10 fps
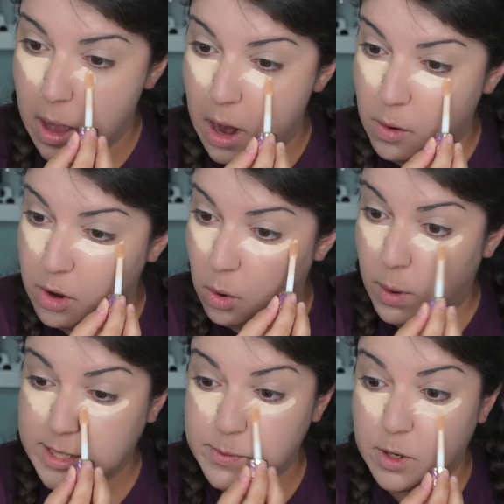I don't know
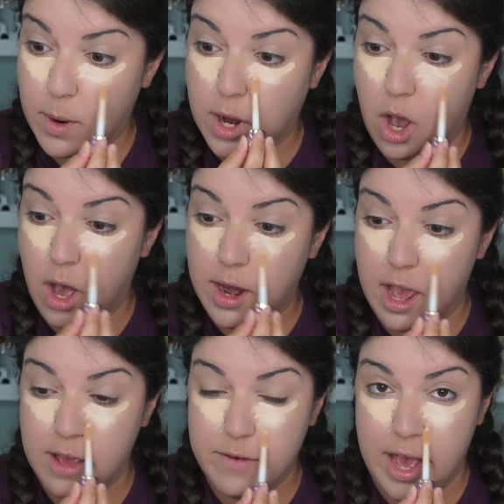what's been going on.
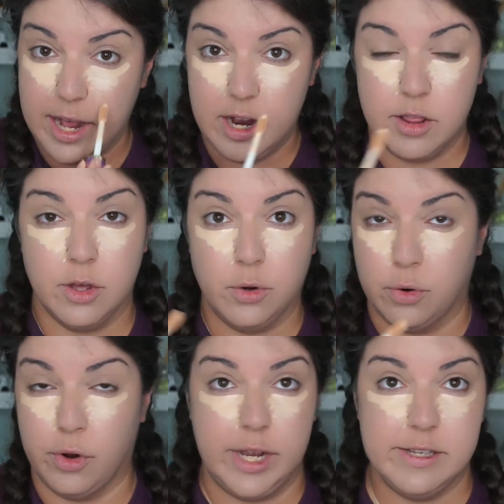I've had the
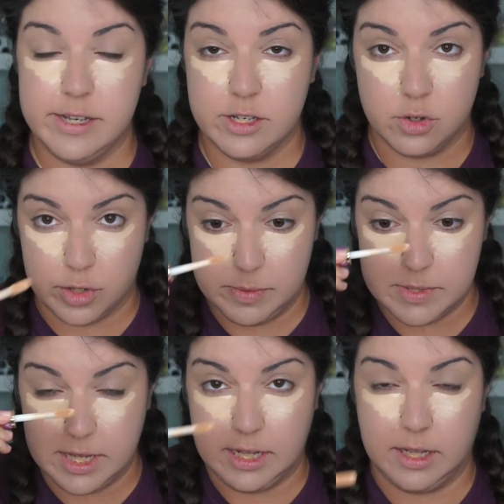craziest
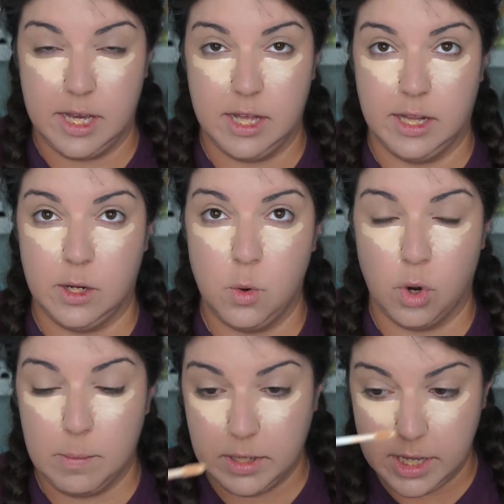dreams lately. Like
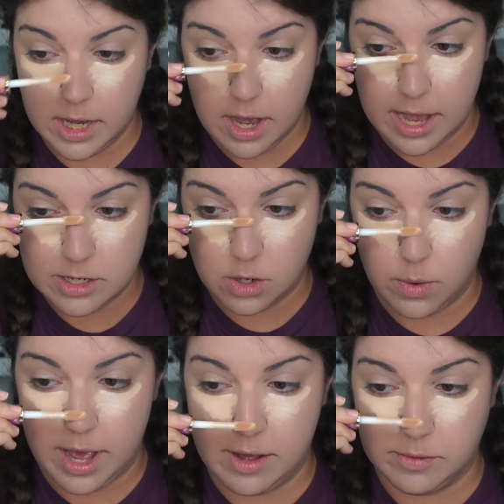normally I
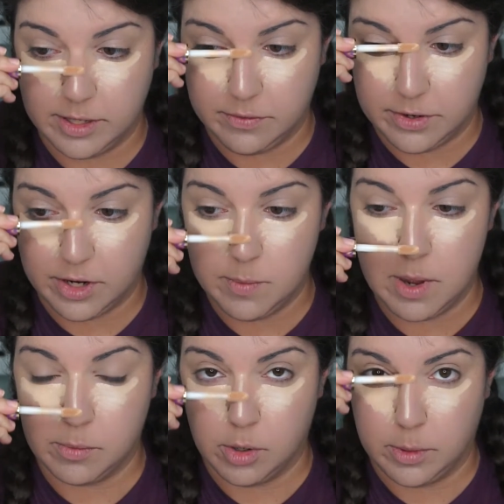don't have like very
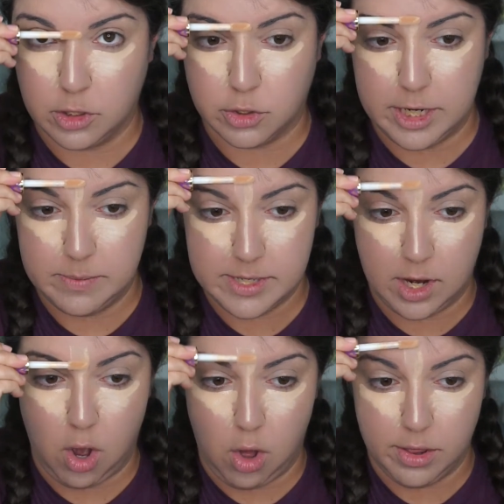memorable dreams
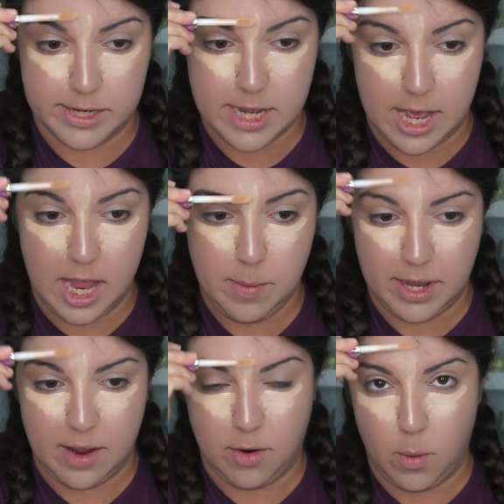like all the time.
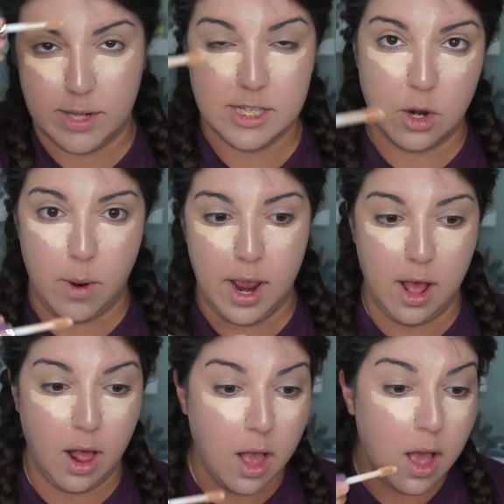Like every once in a
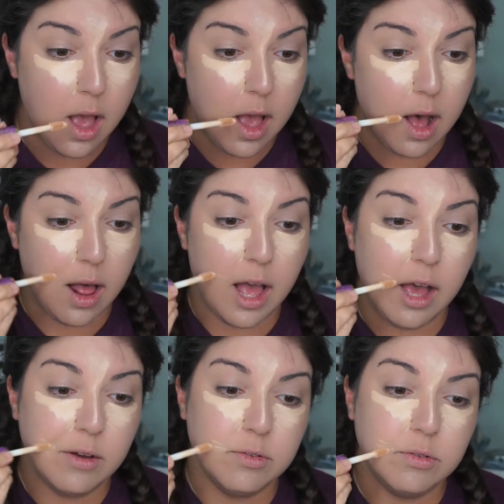while I'll
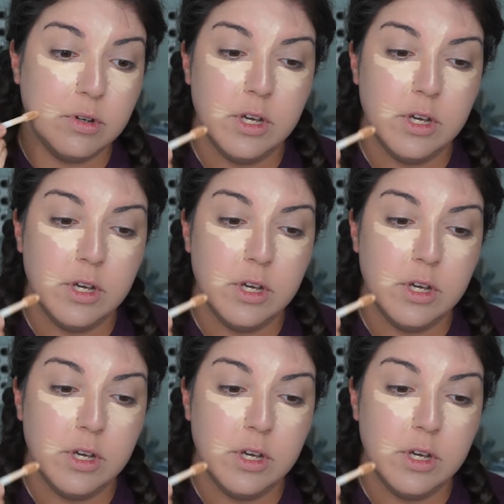have